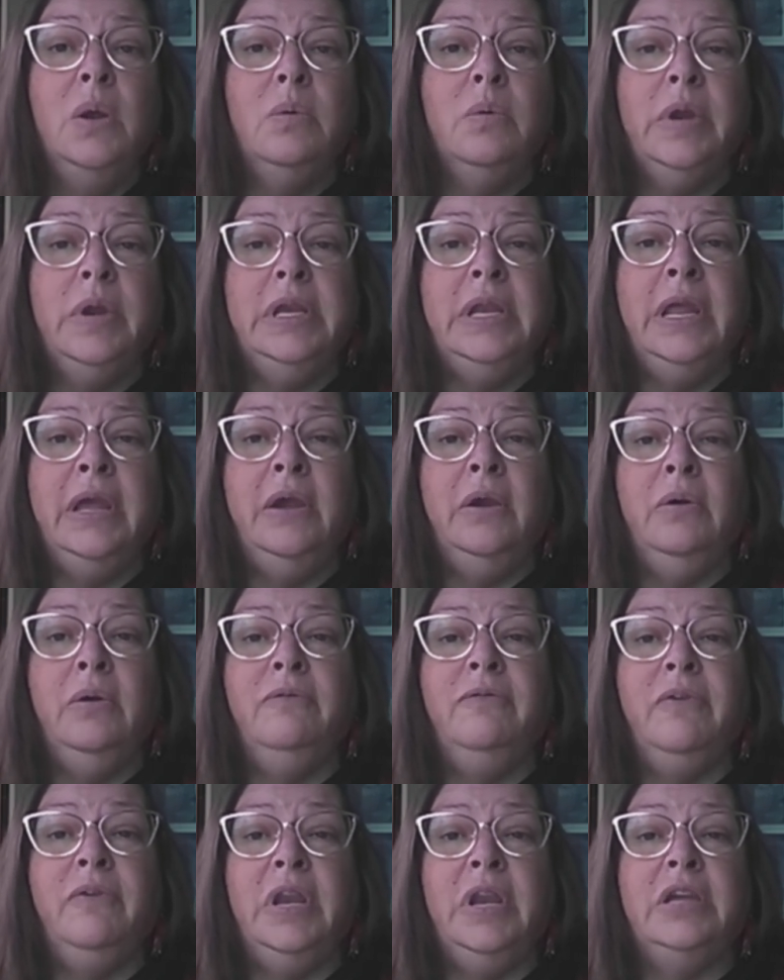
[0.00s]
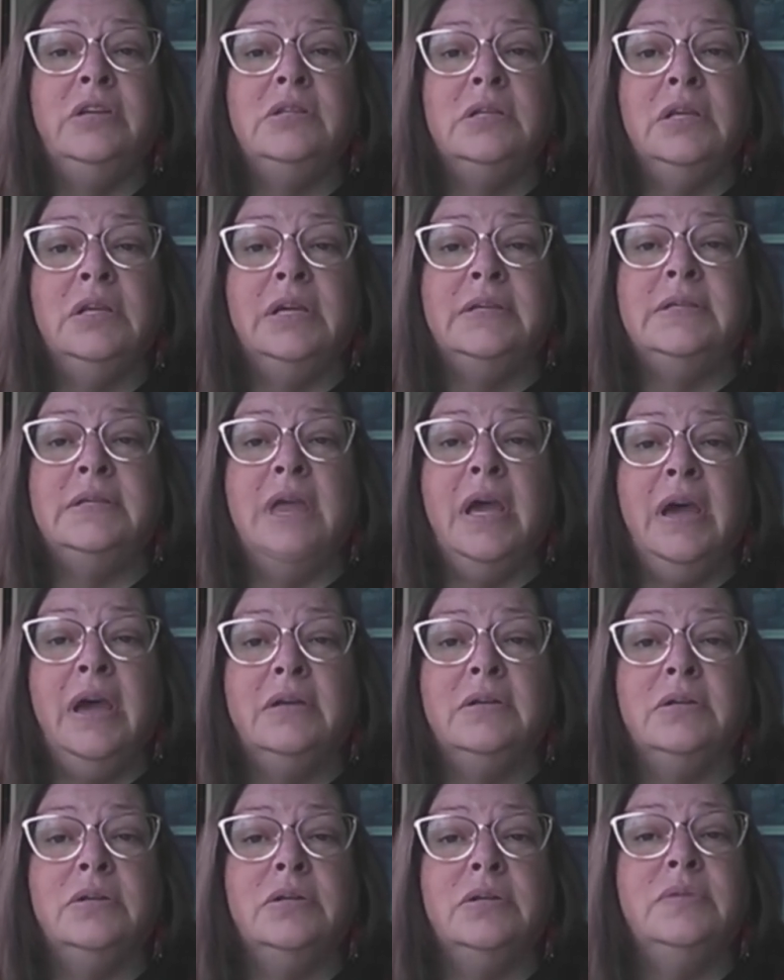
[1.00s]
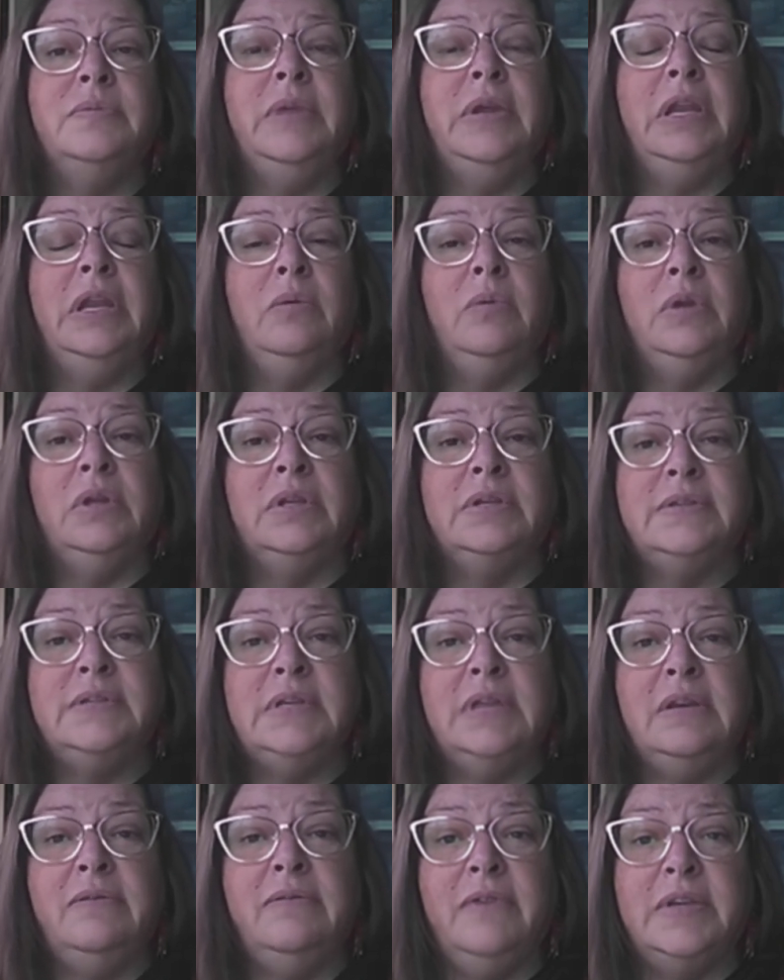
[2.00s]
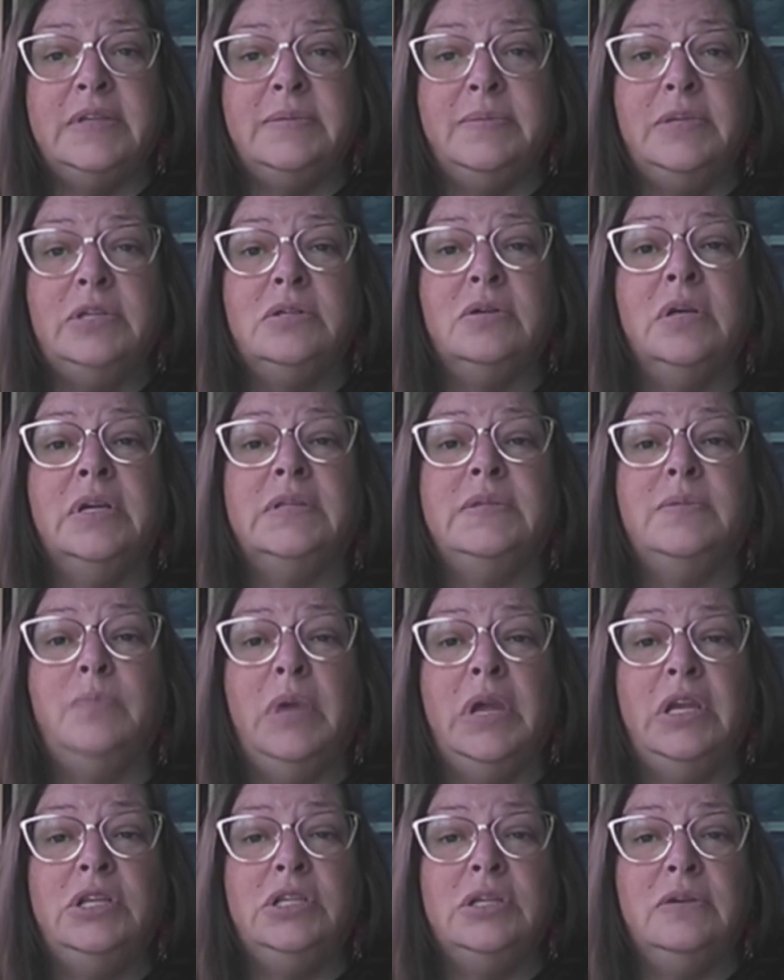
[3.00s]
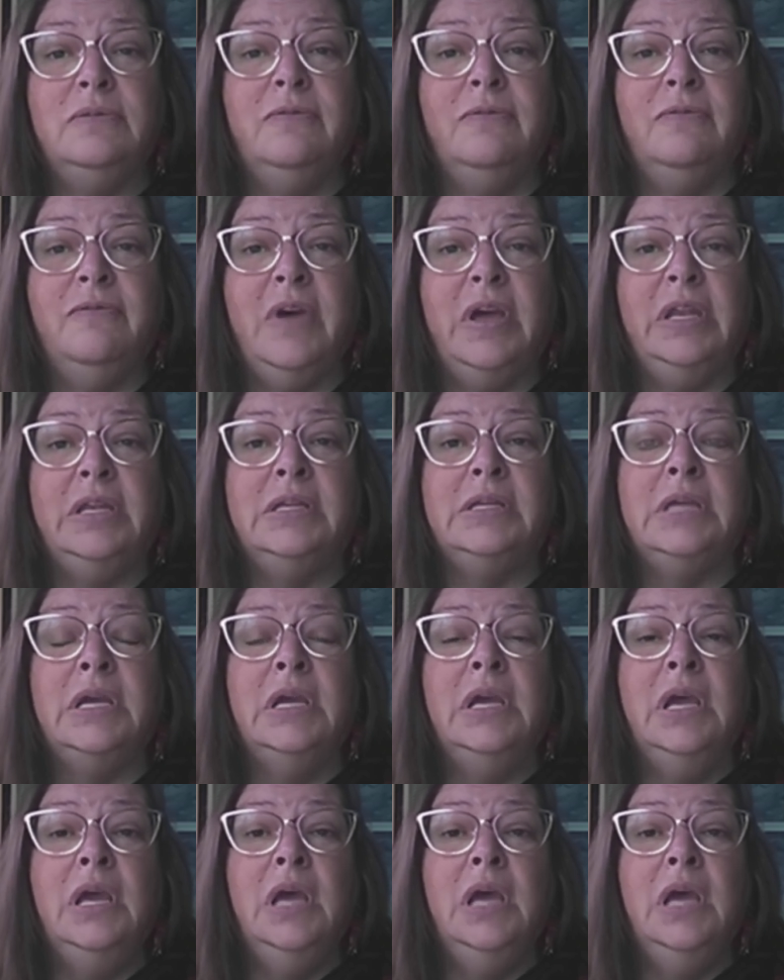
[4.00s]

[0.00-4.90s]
Right now, financialized actors, meaning real estate investment trust, pension fund.